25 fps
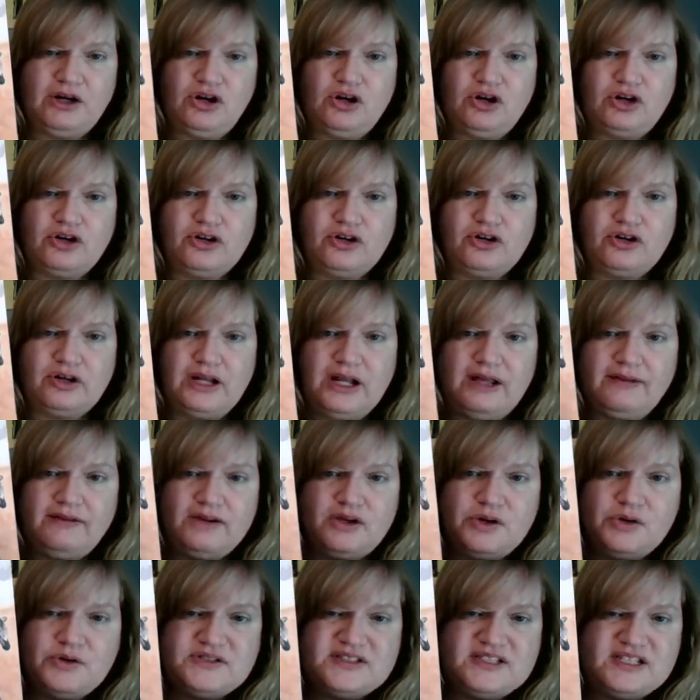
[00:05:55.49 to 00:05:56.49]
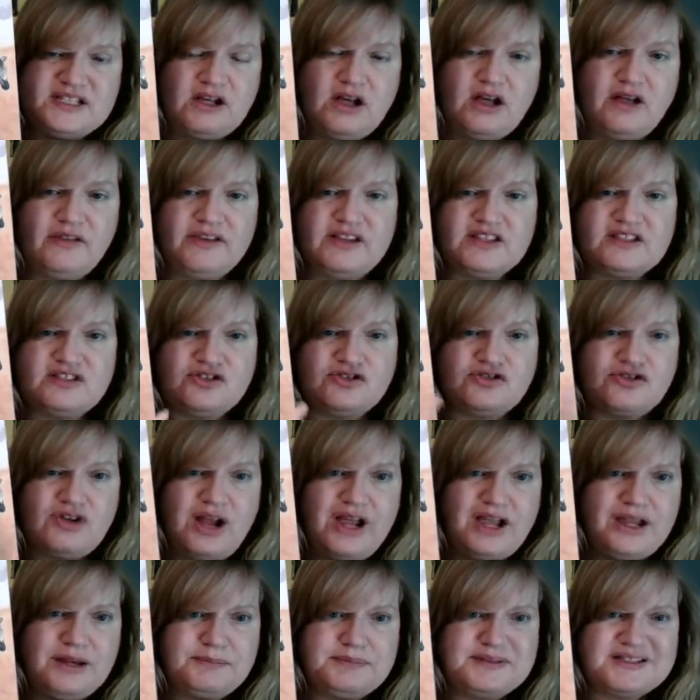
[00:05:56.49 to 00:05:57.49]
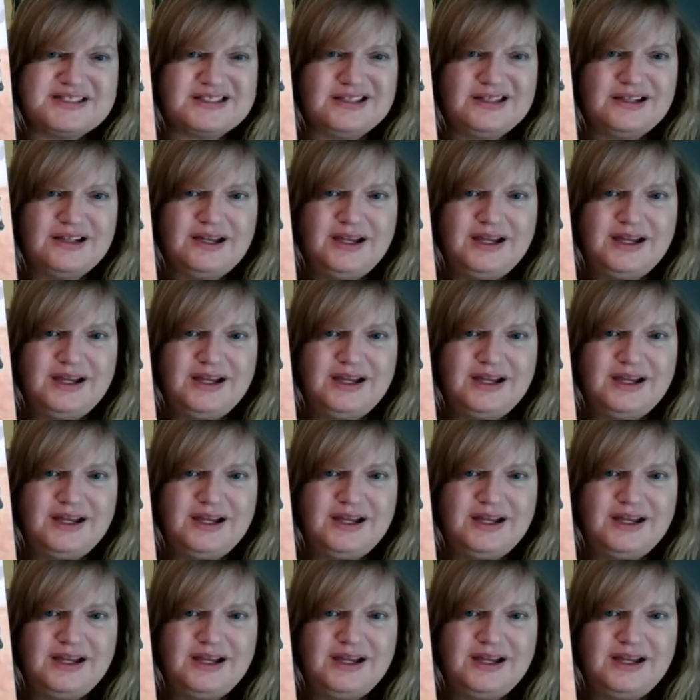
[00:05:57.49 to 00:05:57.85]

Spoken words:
herd and you see all these stripes,